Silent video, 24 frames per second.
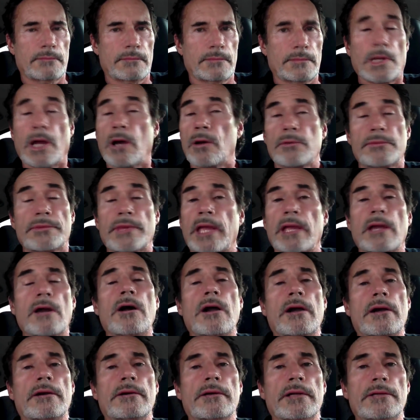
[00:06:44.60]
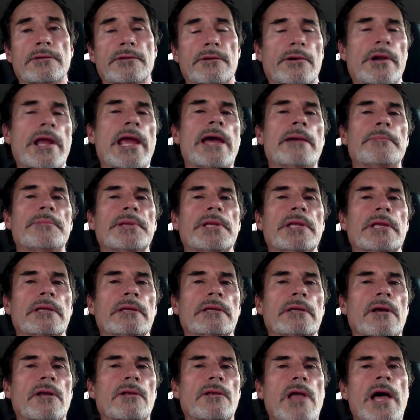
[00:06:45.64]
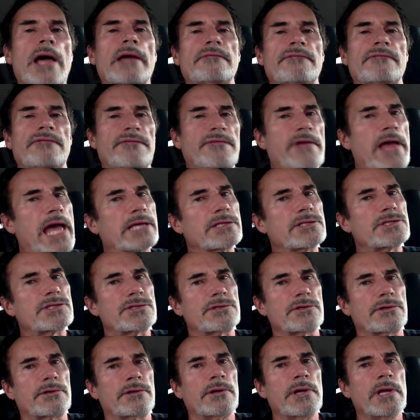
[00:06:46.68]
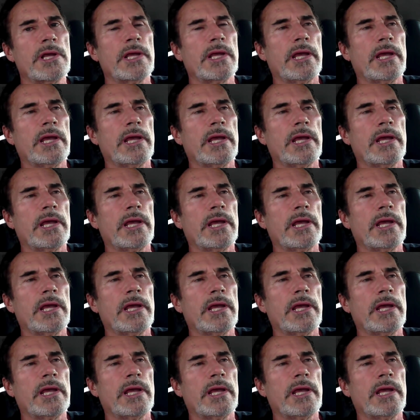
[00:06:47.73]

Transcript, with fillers: No, they are. And they're happening a lot faster.